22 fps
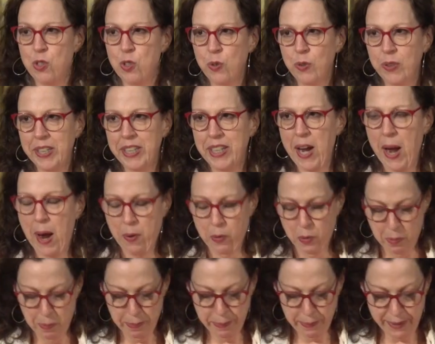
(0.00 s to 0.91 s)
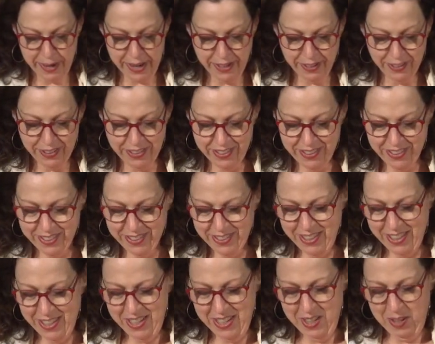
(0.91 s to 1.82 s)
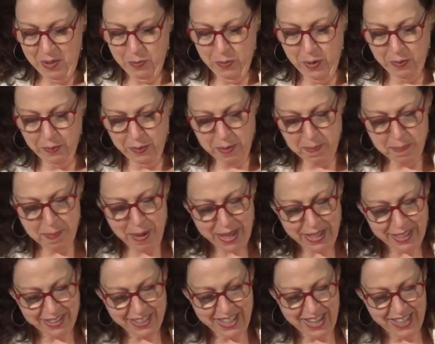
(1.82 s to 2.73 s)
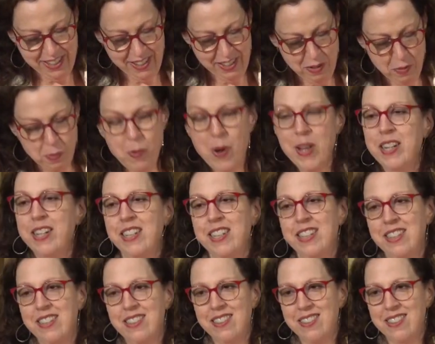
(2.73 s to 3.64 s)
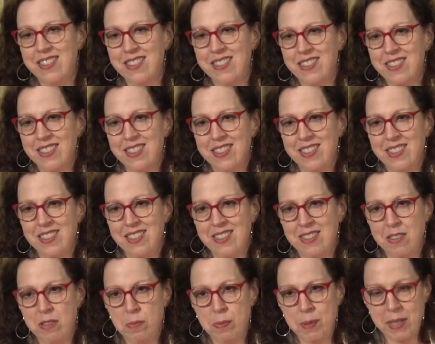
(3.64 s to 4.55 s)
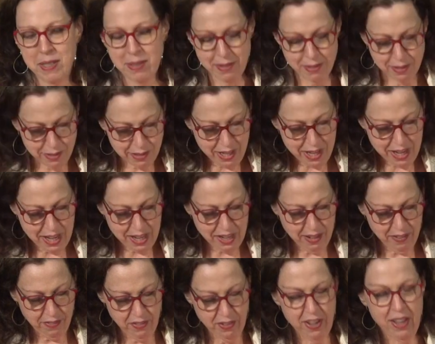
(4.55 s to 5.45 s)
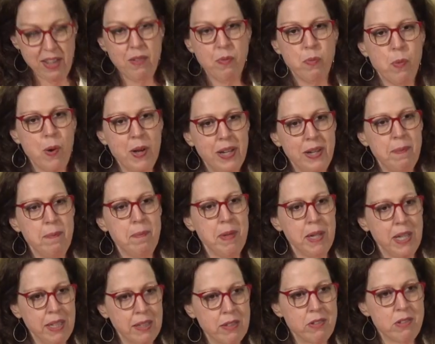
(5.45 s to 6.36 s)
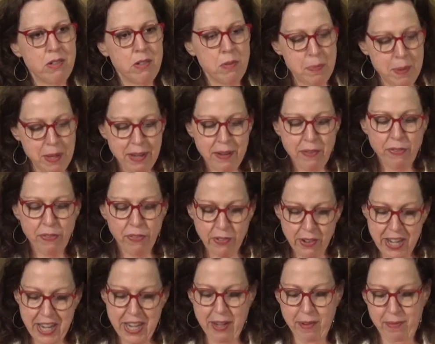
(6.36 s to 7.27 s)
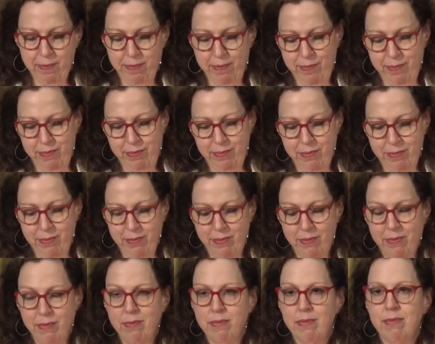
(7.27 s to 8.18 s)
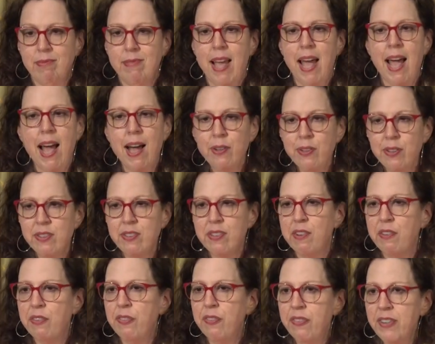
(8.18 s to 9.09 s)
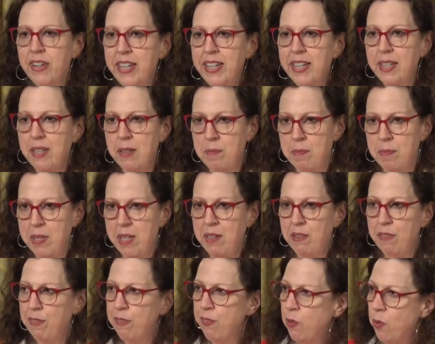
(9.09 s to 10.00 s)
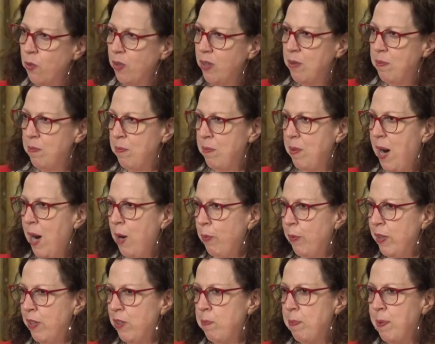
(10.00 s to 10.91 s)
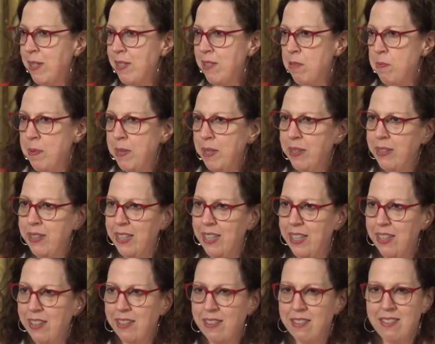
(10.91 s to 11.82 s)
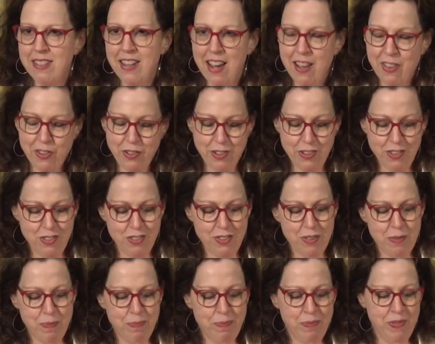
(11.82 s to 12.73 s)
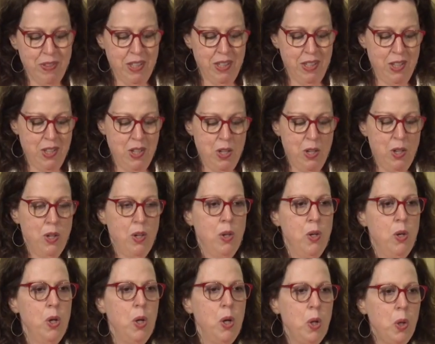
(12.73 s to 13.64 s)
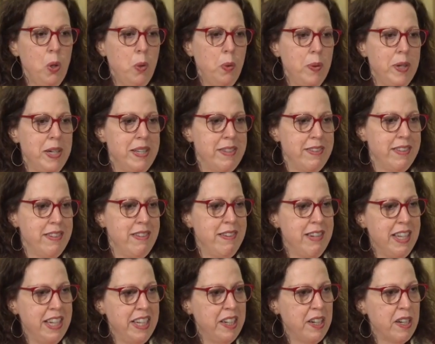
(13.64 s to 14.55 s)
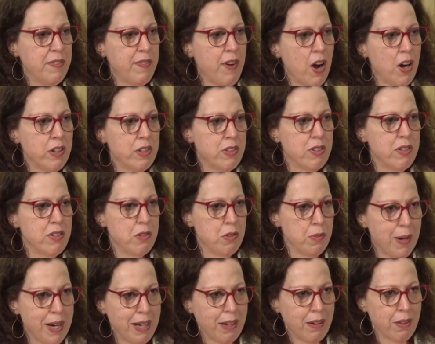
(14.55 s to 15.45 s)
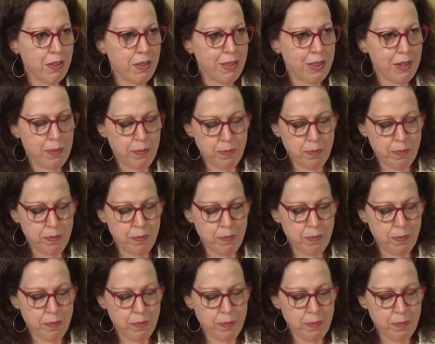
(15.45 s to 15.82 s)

during our prayers, when we meditate on what it is to be enslaved and what it means to be free. How does our freedom inform our responsibility to others? Who is in need of our strength?